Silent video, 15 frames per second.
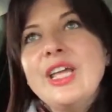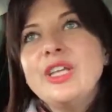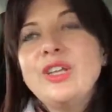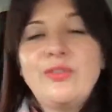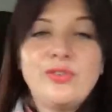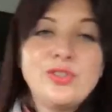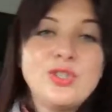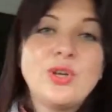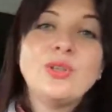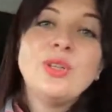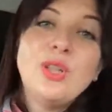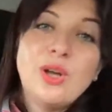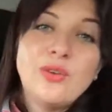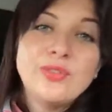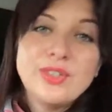if you don't
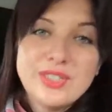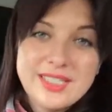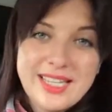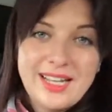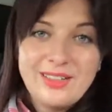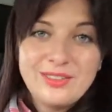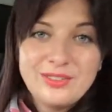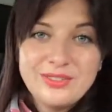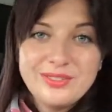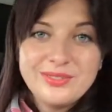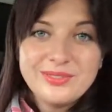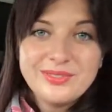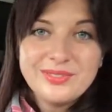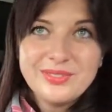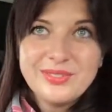love yourself,
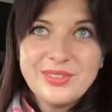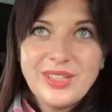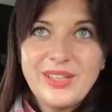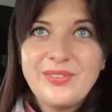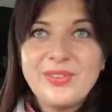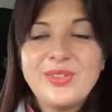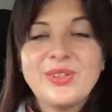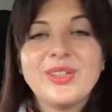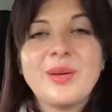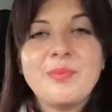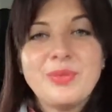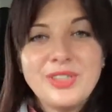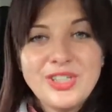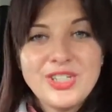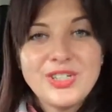if you don't
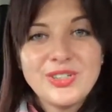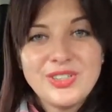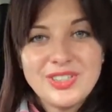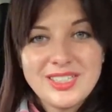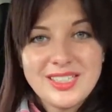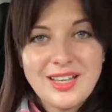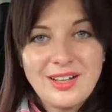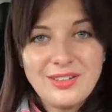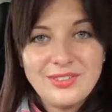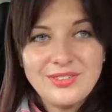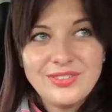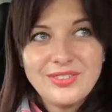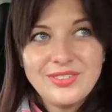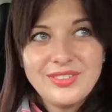appreciate yourself,